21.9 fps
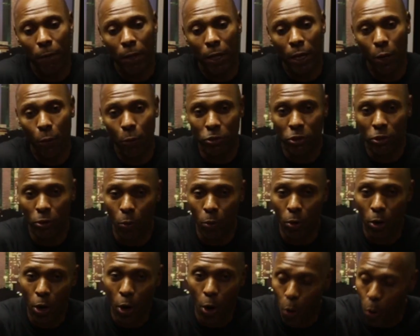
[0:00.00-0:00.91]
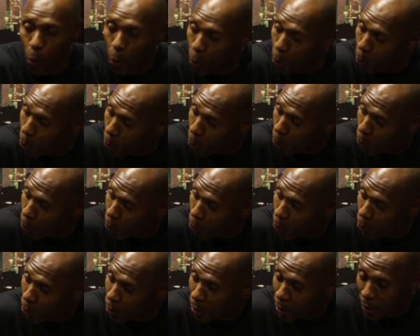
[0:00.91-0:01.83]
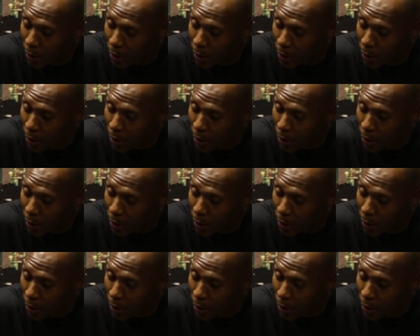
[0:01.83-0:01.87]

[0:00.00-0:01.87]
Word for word: it was so cold right.